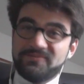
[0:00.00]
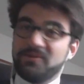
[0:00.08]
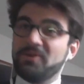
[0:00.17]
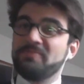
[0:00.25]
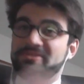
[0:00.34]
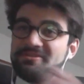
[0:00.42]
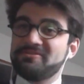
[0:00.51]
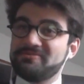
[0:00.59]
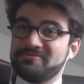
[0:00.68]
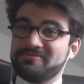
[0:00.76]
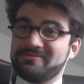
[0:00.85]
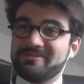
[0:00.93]
forming
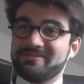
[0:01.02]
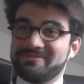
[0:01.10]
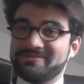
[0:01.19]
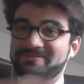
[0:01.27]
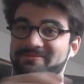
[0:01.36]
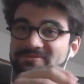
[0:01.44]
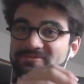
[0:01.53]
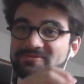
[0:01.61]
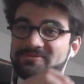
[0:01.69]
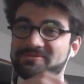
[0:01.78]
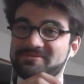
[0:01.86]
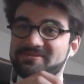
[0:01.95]
new
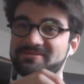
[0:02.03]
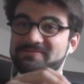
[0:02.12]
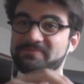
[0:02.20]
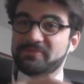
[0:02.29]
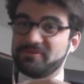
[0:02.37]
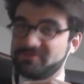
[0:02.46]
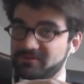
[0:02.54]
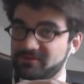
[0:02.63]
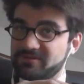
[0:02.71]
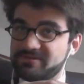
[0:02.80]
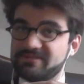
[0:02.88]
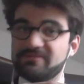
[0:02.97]
students and
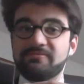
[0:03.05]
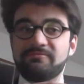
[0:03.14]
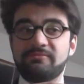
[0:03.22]
personals,